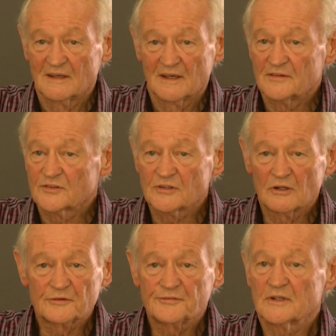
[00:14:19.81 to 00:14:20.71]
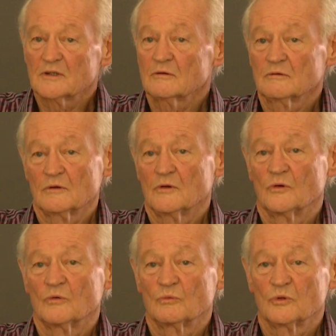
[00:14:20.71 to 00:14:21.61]
and this whole thing
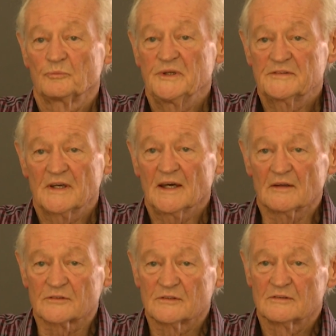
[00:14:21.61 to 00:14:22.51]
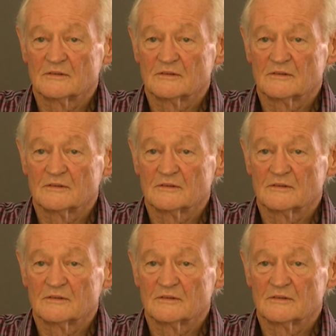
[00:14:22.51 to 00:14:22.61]
will peter out.